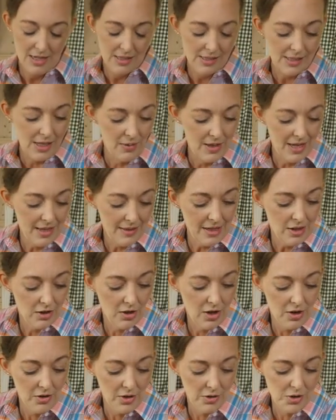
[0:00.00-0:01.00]
So in there
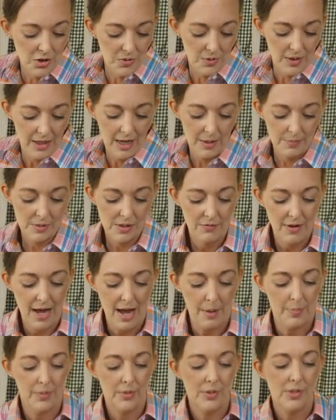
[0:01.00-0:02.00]
are those 3 cups of
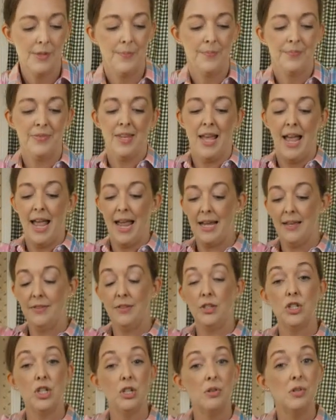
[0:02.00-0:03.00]
apples
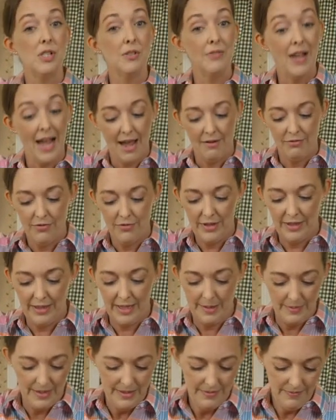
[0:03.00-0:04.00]
and the juice of 1/2 of a
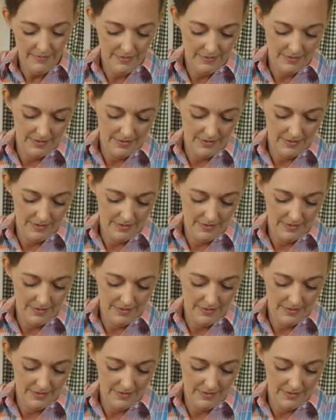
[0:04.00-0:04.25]
lemon.